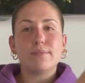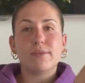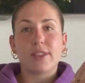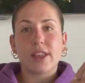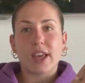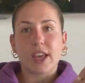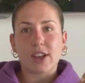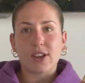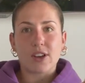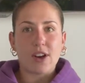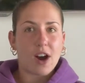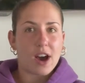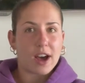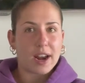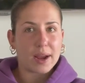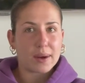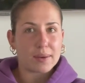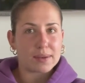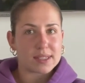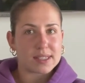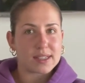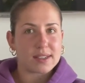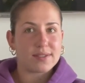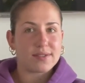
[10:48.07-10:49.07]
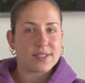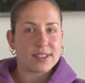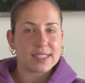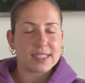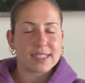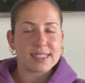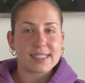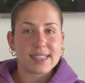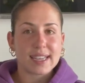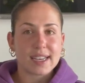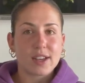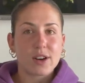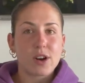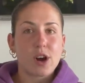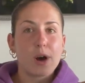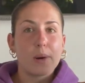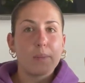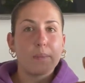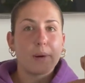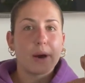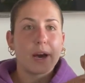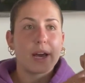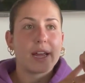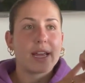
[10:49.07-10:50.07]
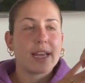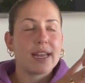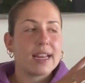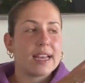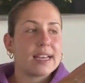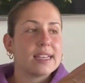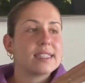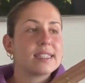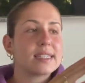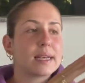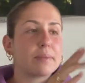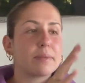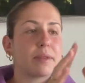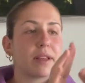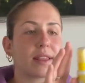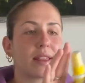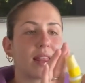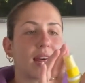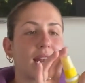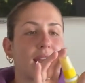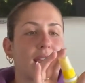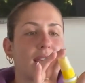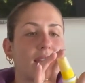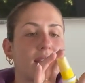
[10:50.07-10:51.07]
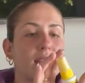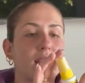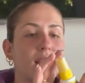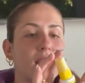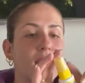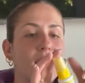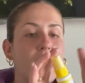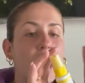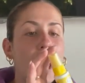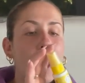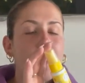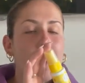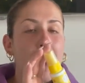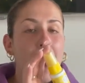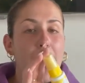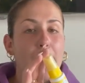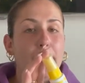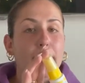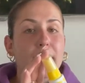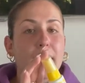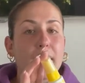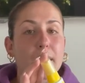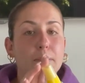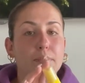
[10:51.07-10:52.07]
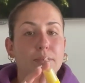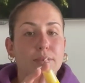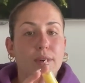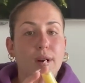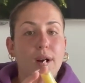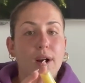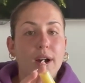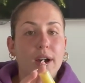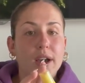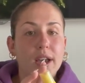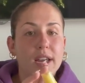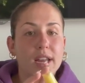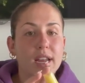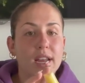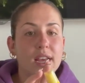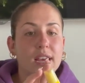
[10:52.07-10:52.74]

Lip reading: Thank God I wasn't feeling sick at all, but it is something that I am happy I brought.